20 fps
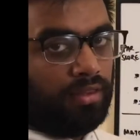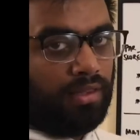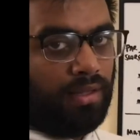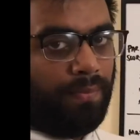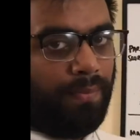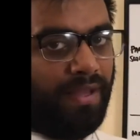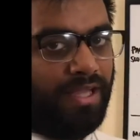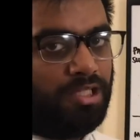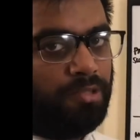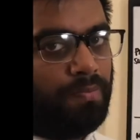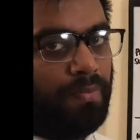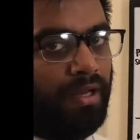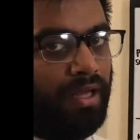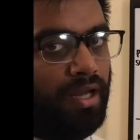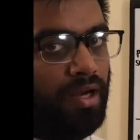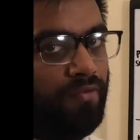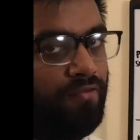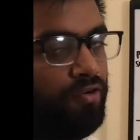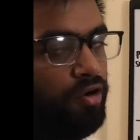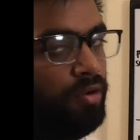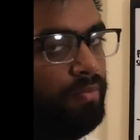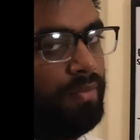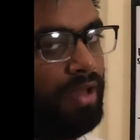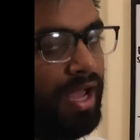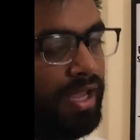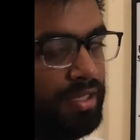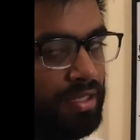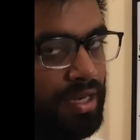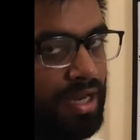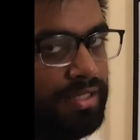the best player from
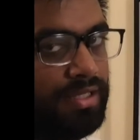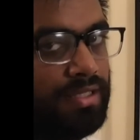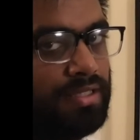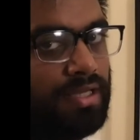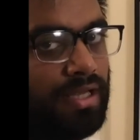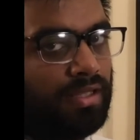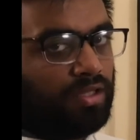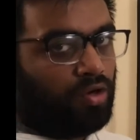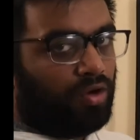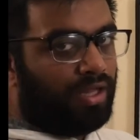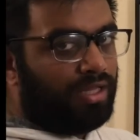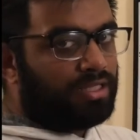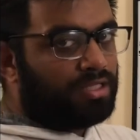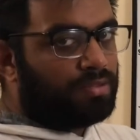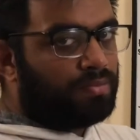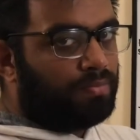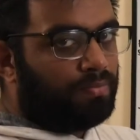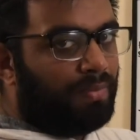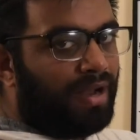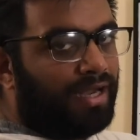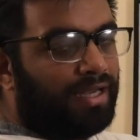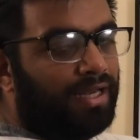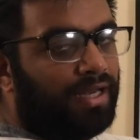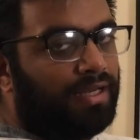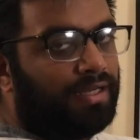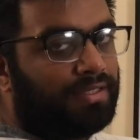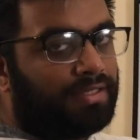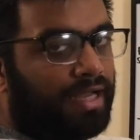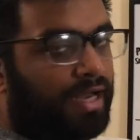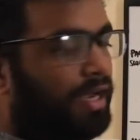Rajasthan Royals batting
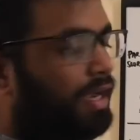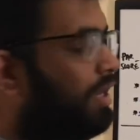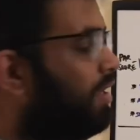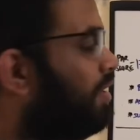side,